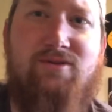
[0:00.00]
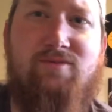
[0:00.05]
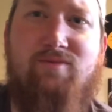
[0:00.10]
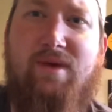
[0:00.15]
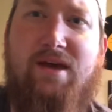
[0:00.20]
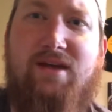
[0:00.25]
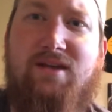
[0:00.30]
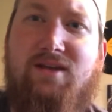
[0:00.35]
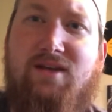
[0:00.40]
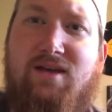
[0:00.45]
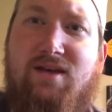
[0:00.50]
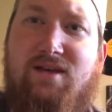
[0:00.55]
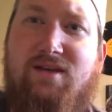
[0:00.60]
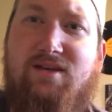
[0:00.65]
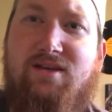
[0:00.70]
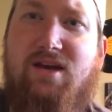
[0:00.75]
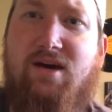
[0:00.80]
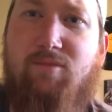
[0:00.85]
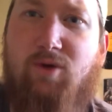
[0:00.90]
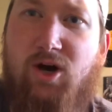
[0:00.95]
Man,
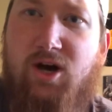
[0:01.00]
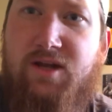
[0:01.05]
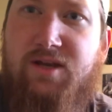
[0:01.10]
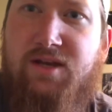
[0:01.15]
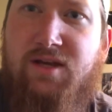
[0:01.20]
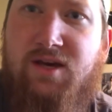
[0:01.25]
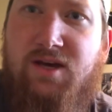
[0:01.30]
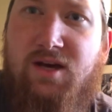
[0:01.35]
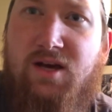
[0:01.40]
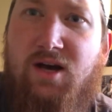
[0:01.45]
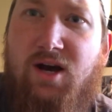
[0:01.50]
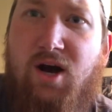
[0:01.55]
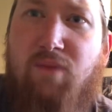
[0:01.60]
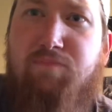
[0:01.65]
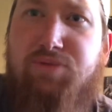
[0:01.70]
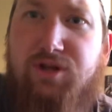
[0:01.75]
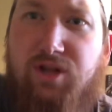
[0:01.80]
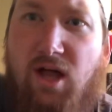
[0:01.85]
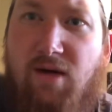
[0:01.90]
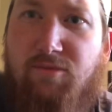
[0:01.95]
come on. A
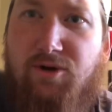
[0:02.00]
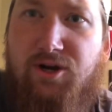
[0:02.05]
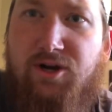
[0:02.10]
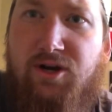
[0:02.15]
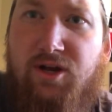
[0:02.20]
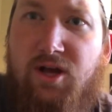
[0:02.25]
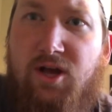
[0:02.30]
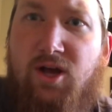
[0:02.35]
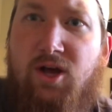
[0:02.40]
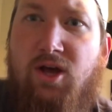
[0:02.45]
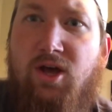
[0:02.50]
plumber